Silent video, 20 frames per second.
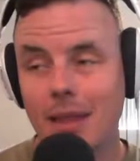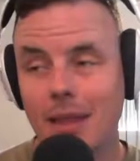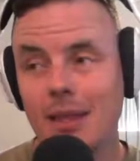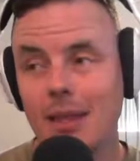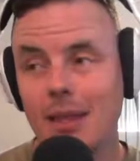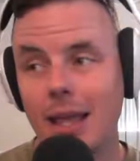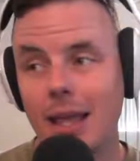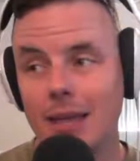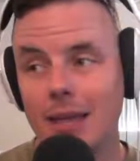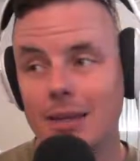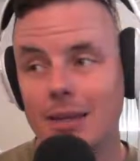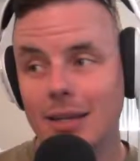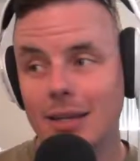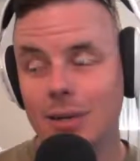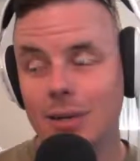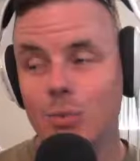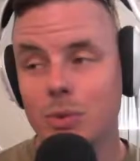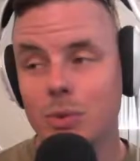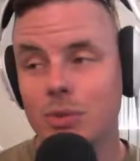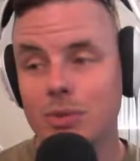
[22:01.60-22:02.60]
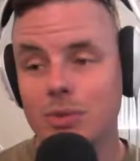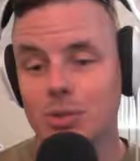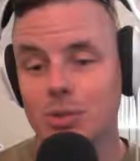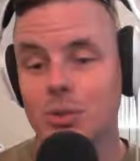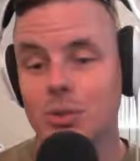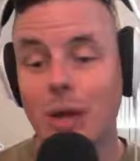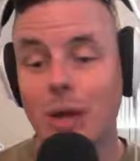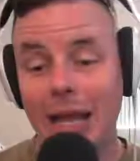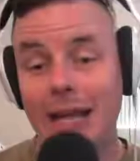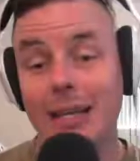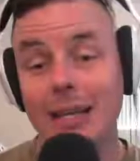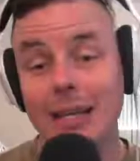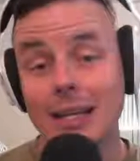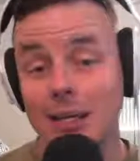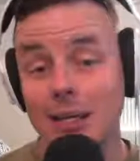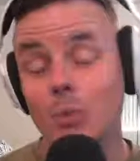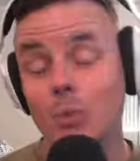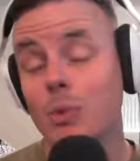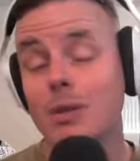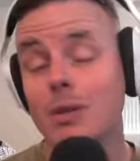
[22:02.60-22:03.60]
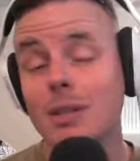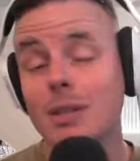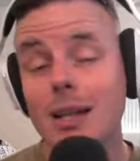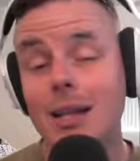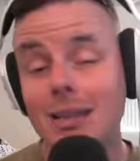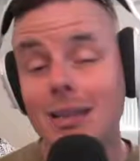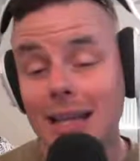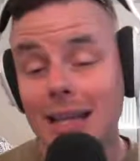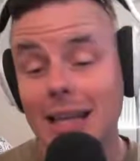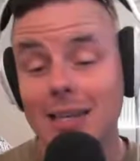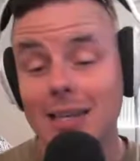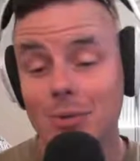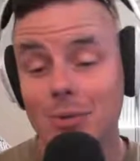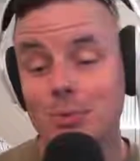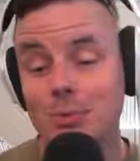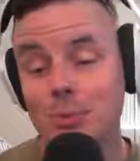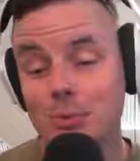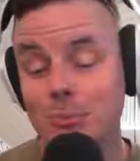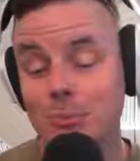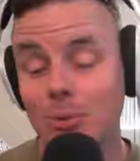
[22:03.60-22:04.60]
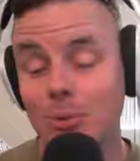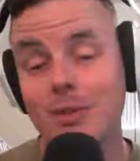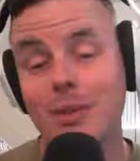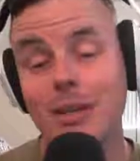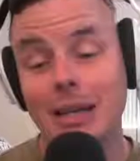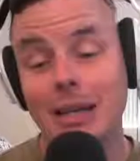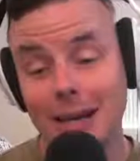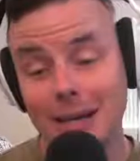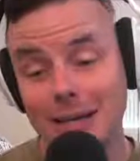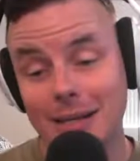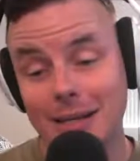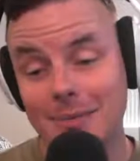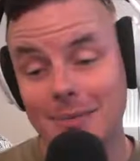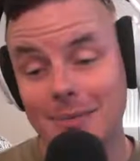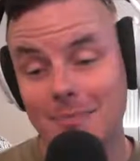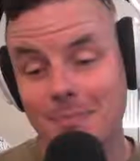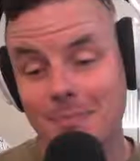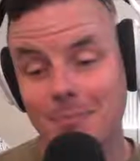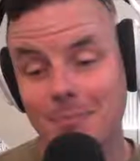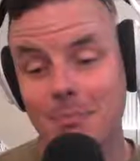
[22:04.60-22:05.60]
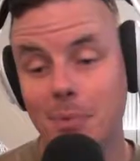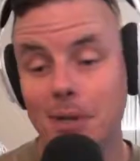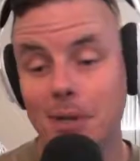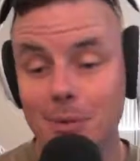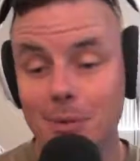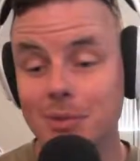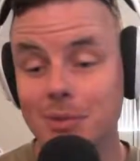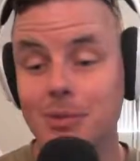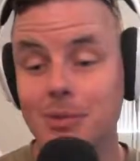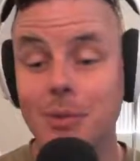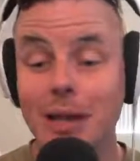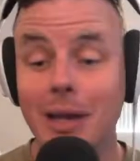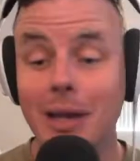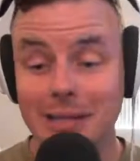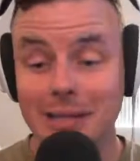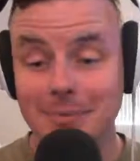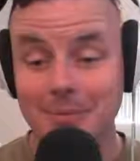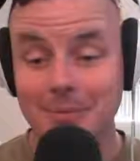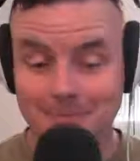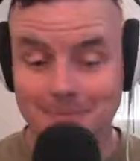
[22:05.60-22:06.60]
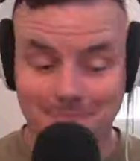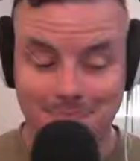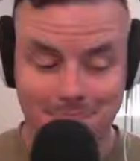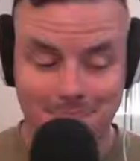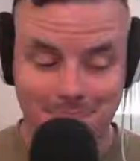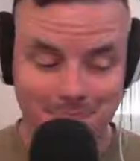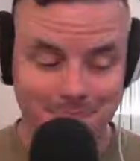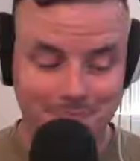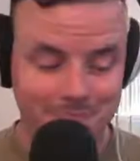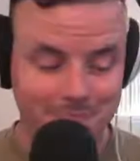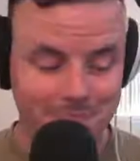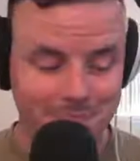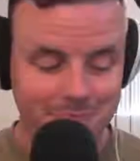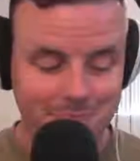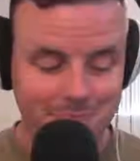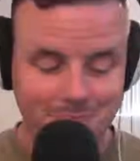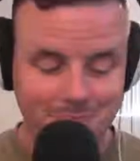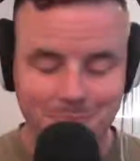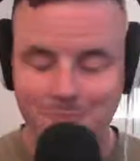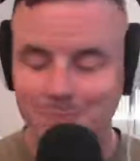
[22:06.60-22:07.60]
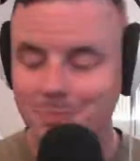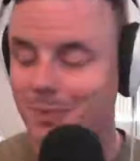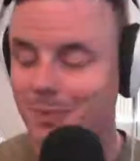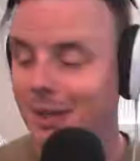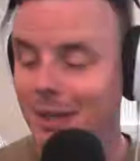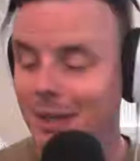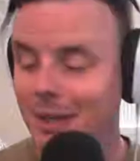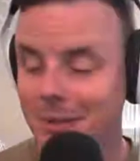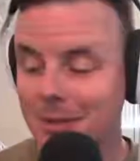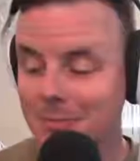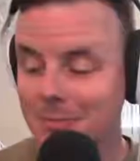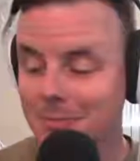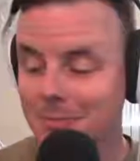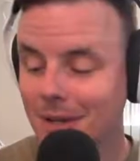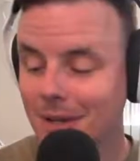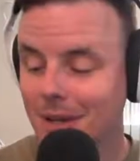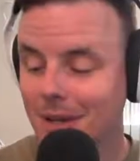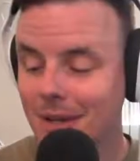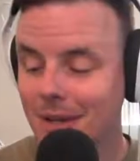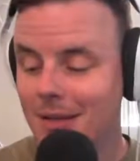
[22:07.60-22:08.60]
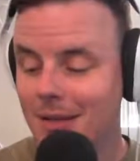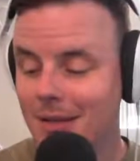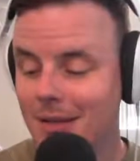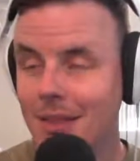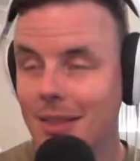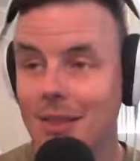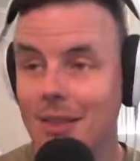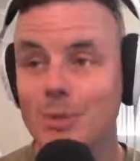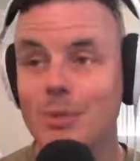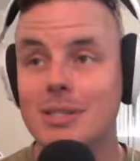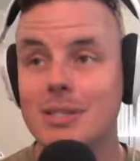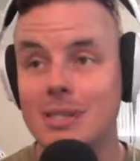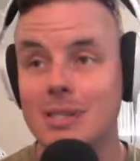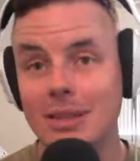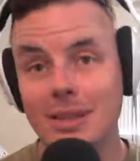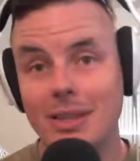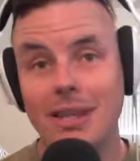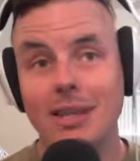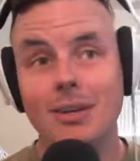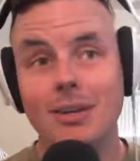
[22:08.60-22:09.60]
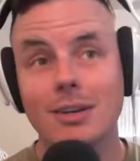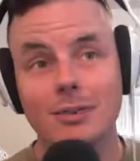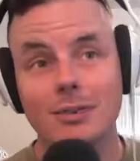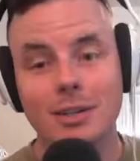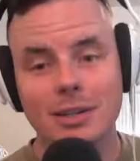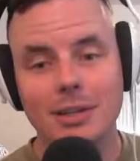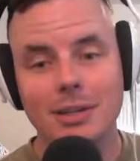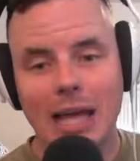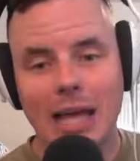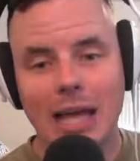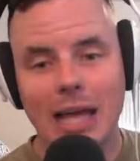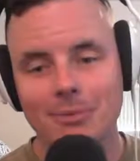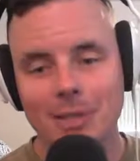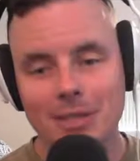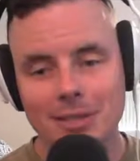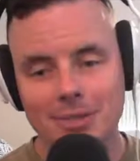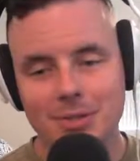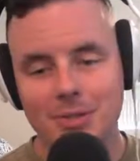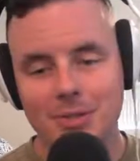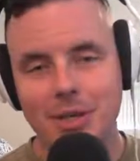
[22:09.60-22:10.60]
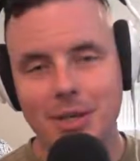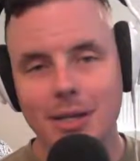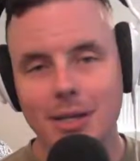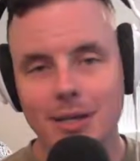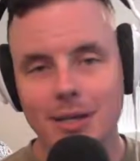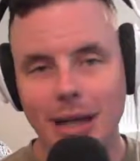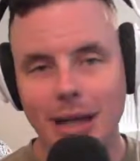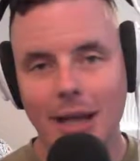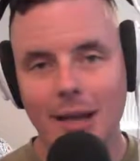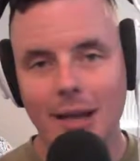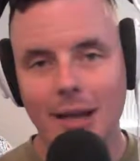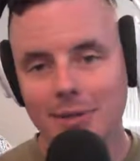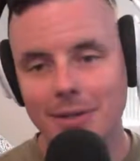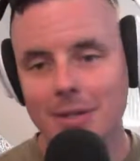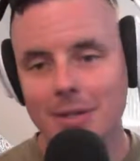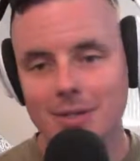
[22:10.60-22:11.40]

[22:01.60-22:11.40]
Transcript: and it will do 80. It will not let you do more than 80, but it will do 80. Um, They do this thing called the Lap of History at Vintage